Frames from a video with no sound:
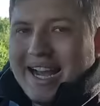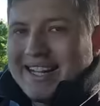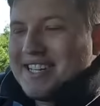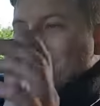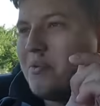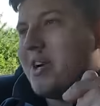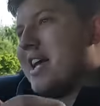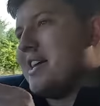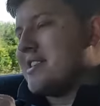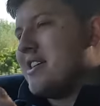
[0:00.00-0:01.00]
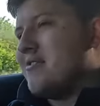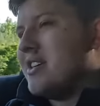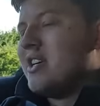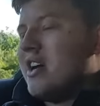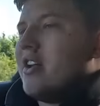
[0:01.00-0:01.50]
And if you want to get yourself
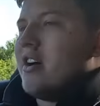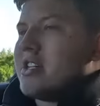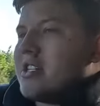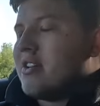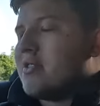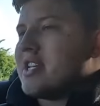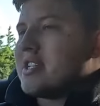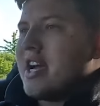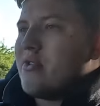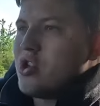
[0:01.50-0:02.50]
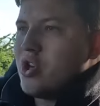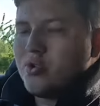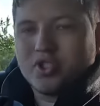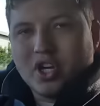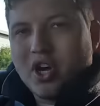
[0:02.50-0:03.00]
a nice little discount,
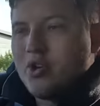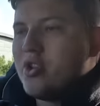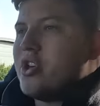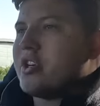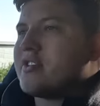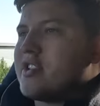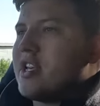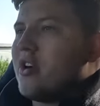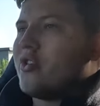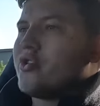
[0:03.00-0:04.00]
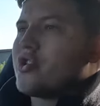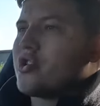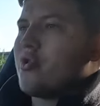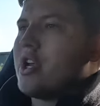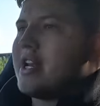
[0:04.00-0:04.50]
use the code that you can see on the
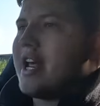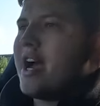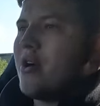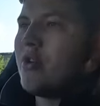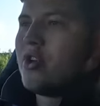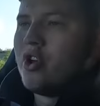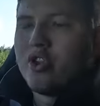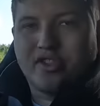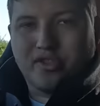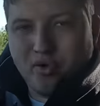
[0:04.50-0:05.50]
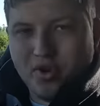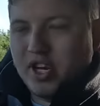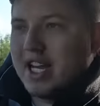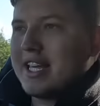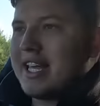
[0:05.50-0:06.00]
screen now through
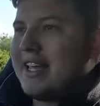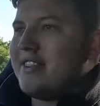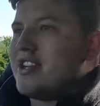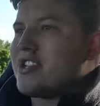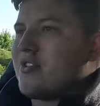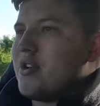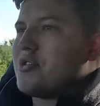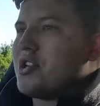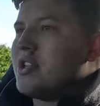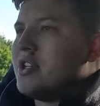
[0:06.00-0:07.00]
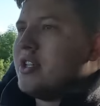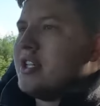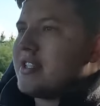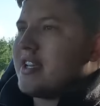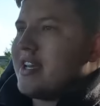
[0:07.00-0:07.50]
the link in the description
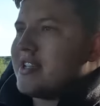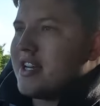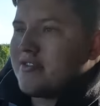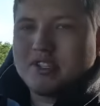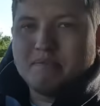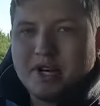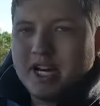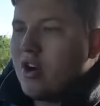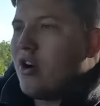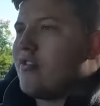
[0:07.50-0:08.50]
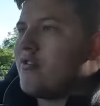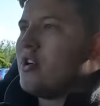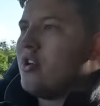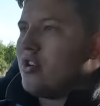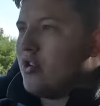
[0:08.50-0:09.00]
to get yourself some money off
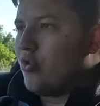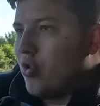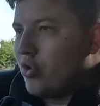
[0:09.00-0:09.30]
your